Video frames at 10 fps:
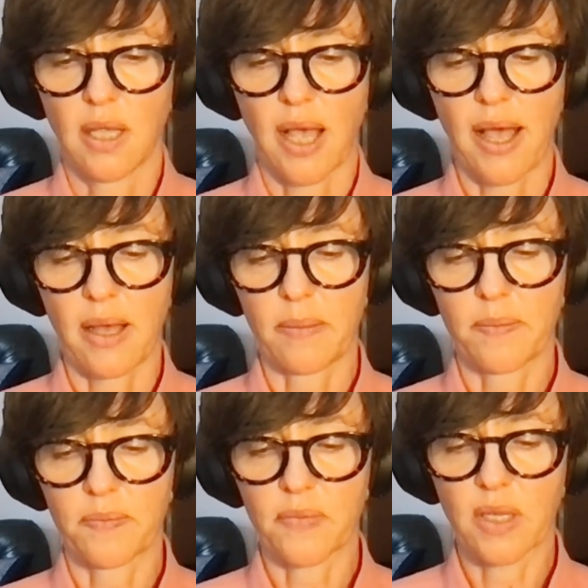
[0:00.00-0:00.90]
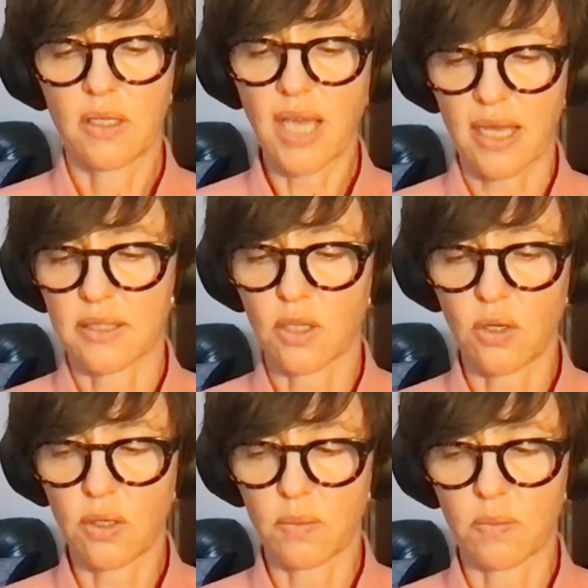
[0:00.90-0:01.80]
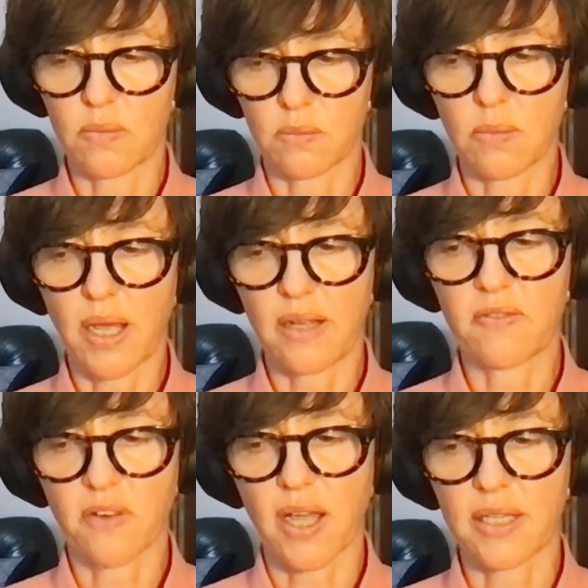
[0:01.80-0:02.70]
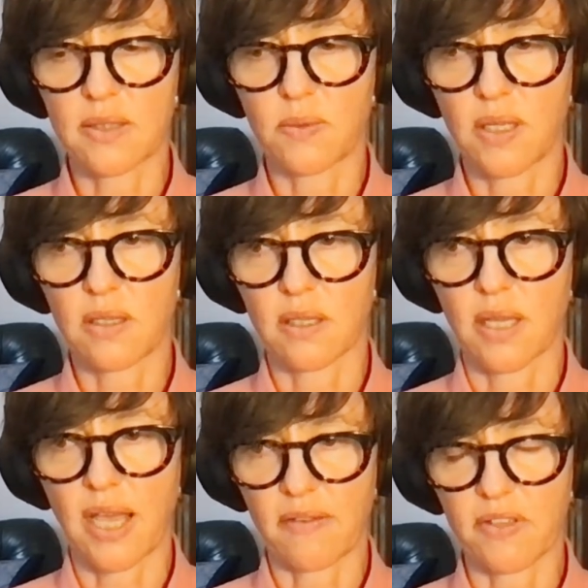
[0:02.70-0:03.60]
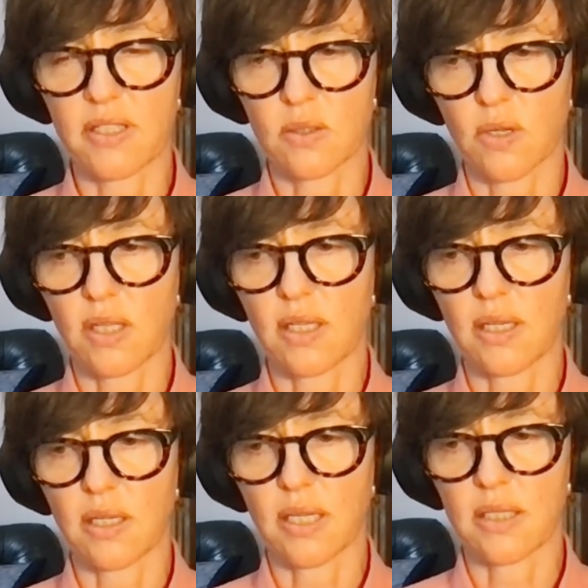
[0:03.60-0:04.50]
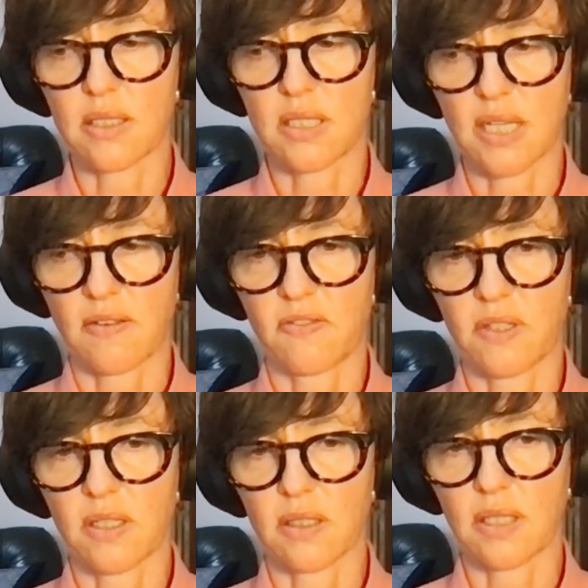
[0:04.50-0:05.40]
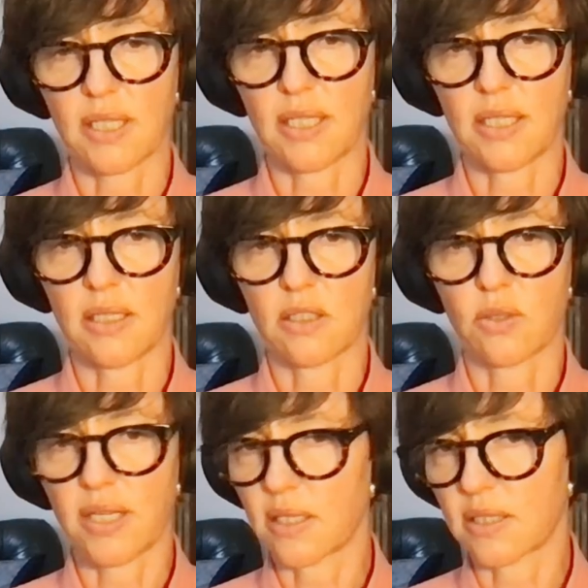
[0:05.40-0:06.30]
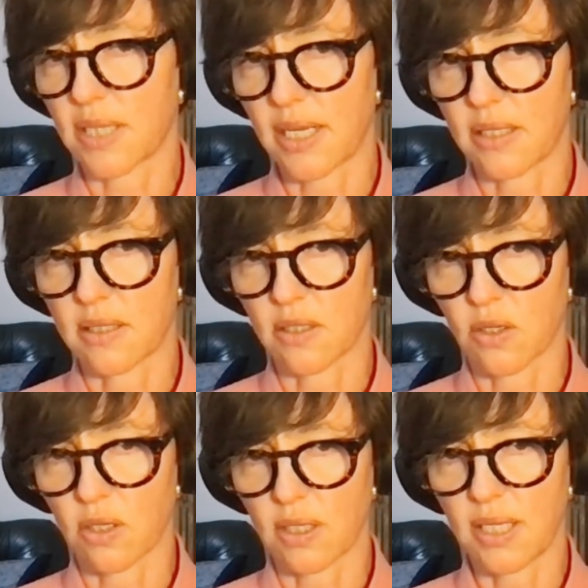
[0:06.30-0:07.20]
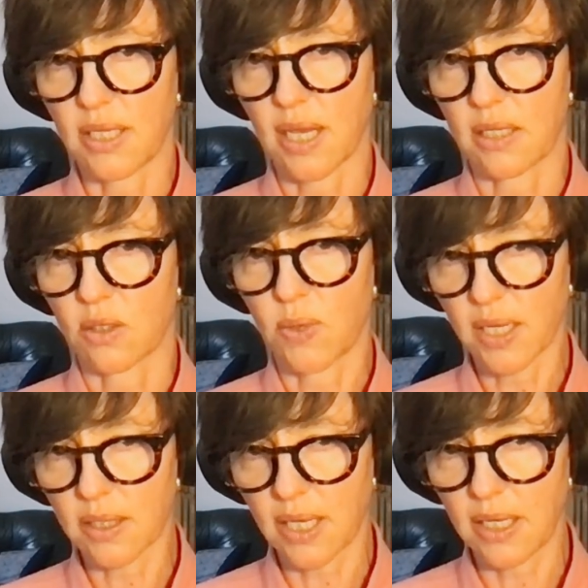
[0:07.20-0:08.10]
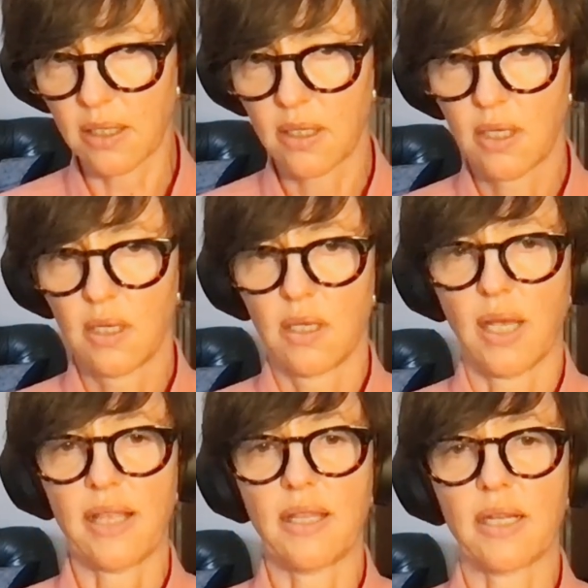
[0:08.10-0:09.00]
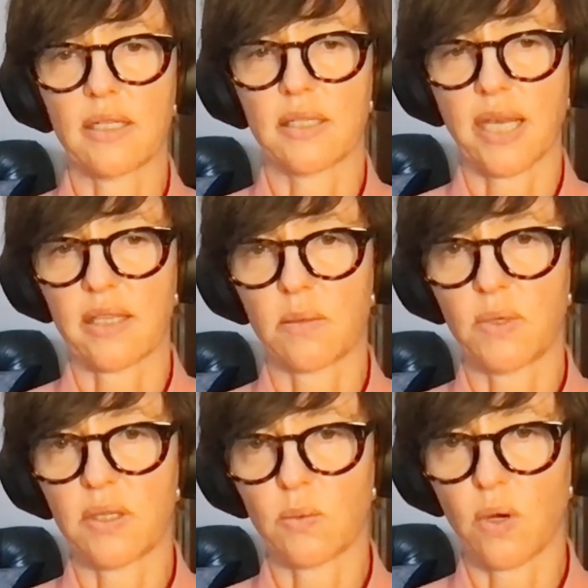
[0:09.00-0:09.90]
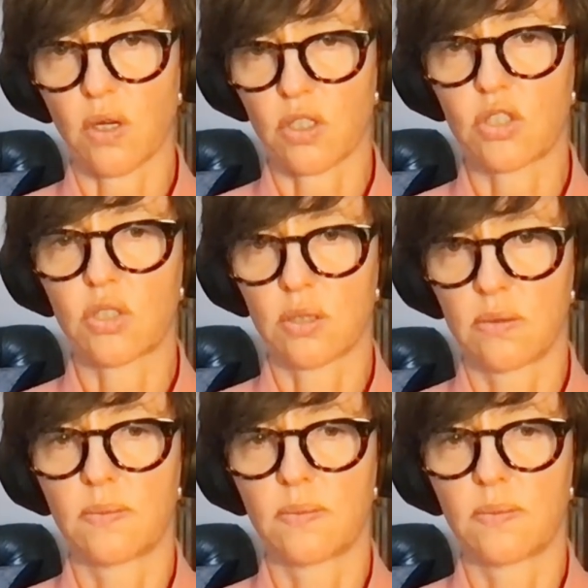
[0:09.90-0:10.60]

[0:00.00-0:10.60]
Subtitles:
So my advice with heavy soiling is definitely treat the stains early and quickly, and then get them in the wash.